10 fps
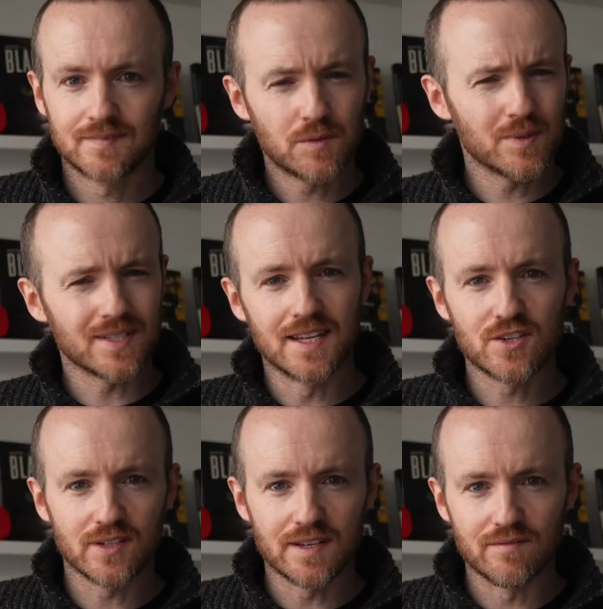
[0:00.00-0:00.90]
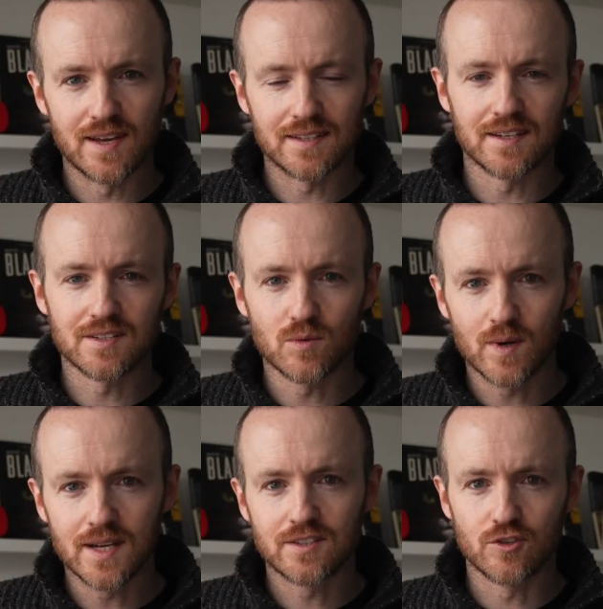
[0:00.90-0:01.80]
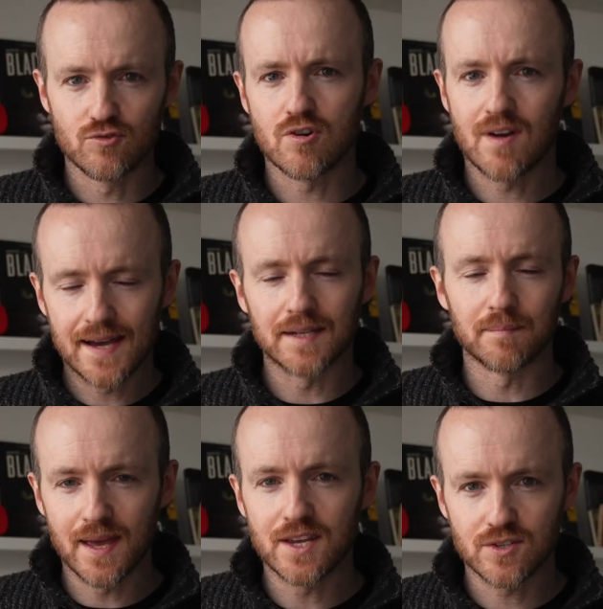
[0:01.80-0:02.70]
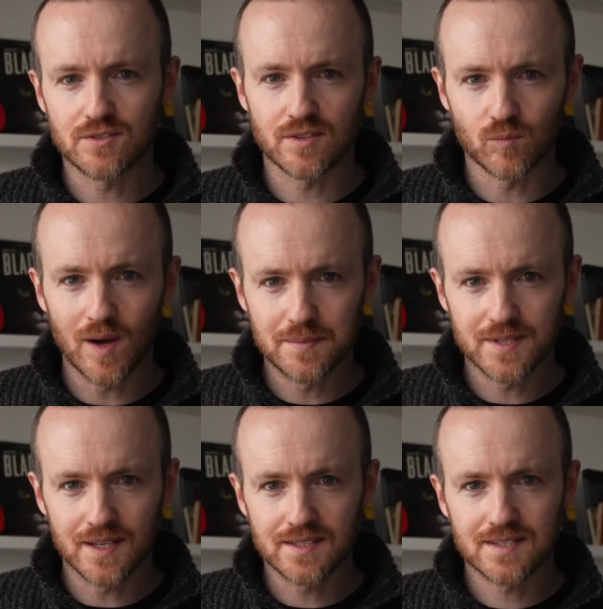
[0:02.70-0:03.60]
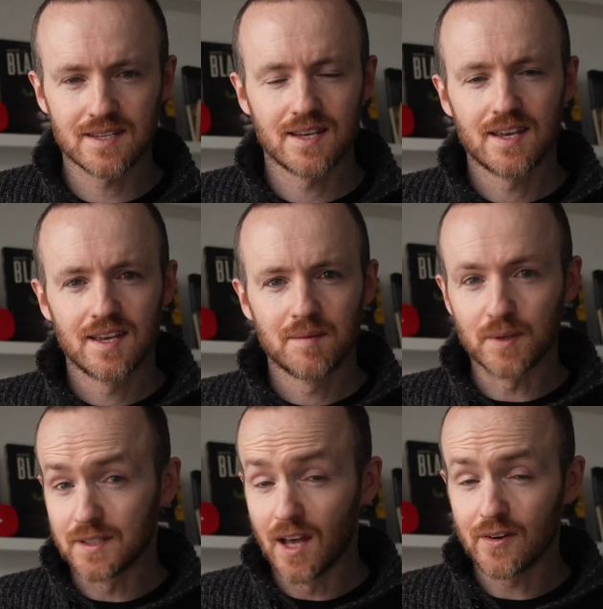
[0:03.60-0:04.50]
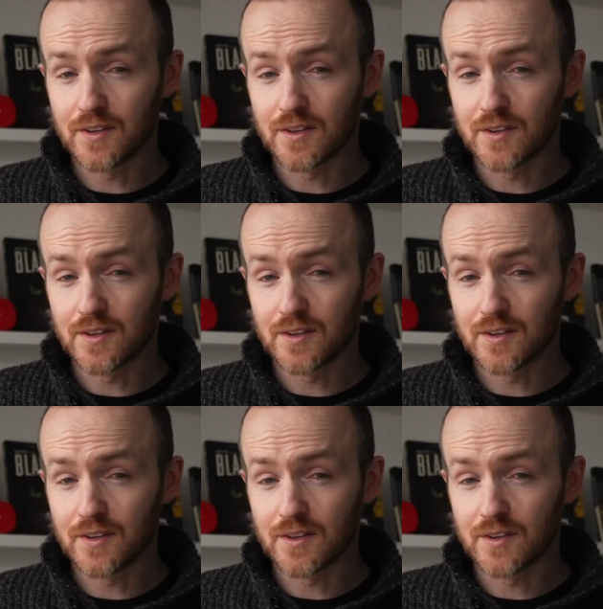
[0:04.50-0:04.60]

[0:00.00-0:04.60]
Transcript: This was initially invented as a way to draw animations on websites, but now